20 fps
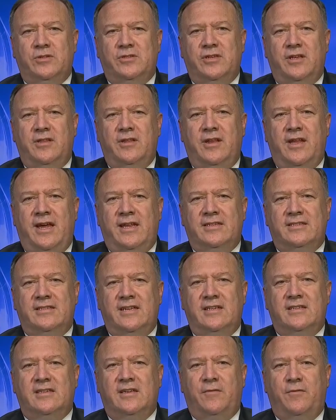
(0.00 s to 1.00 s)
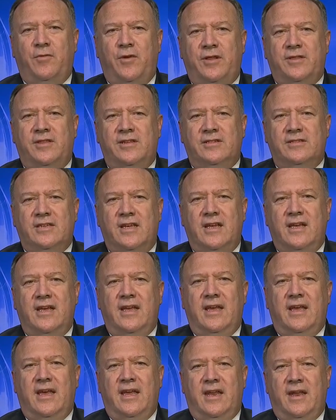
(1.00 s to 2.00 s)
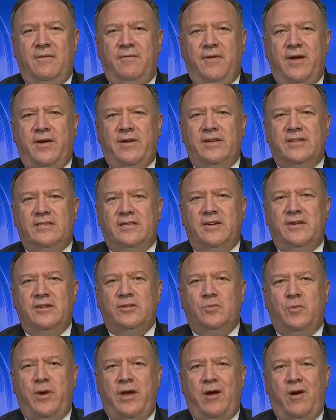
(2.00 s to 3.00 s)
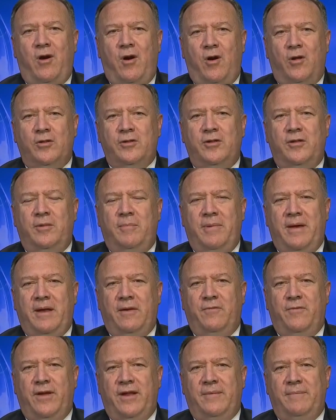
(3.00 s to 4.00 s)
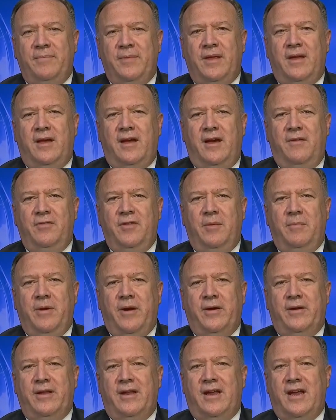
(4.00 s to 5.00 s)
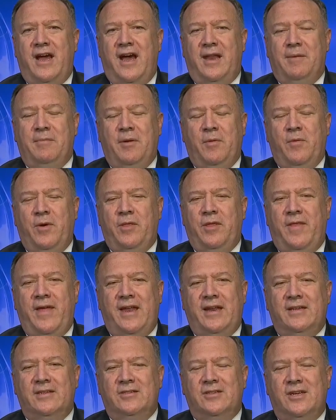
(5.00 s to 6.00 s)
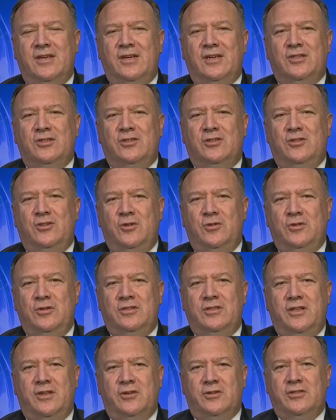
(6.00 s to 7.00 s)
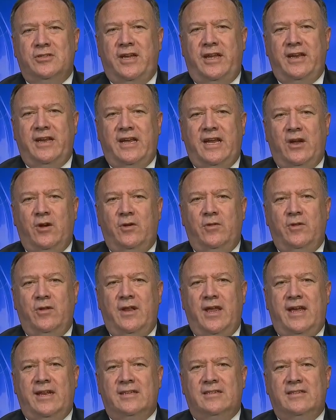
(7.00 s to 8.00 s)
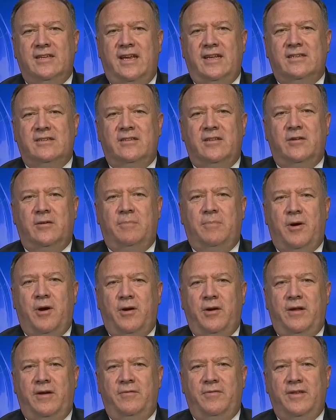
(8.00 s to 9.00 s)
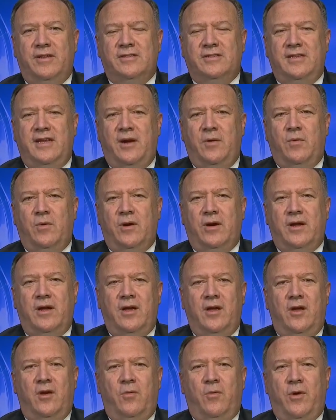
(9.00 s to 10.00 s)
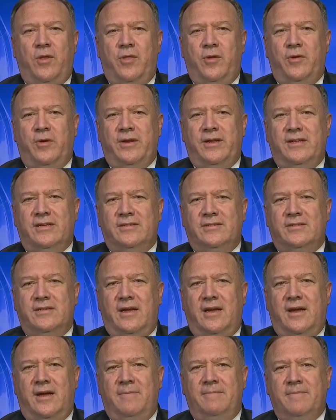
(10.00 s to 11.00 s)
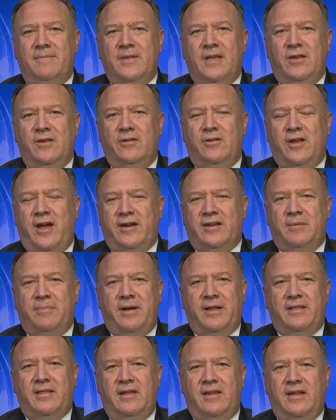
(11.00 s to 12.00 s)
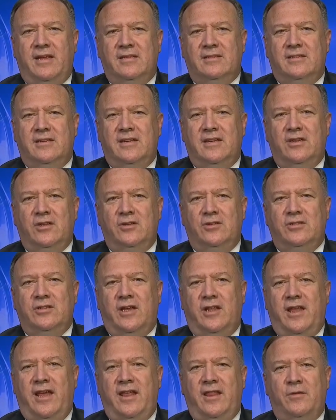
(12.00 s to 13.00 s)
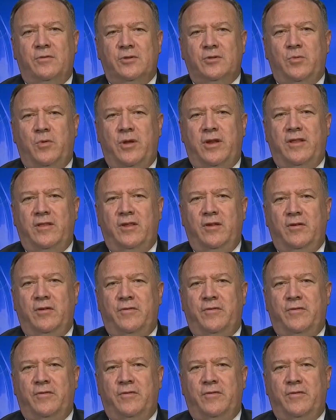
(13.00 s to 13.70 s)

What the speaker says: you'll see the United States confront this in a very serious way, all to the benefit of the American economy, whether that is students that are studying here in the United States that are part of this network, whether it is, you talked about the incident at UCLA, there was one at the